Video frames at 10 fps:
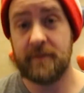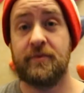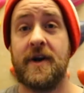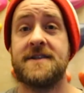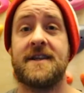
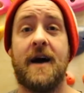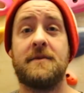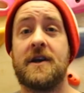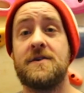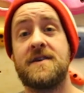impressed. I'm
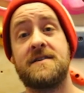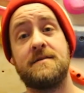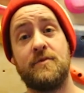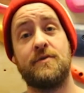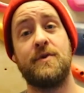gonna go set
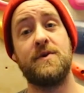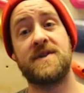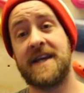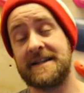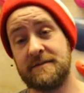some more routes,
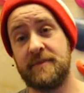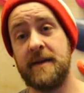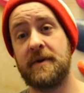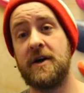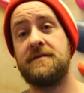get some
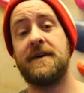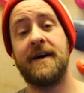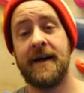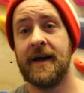people over,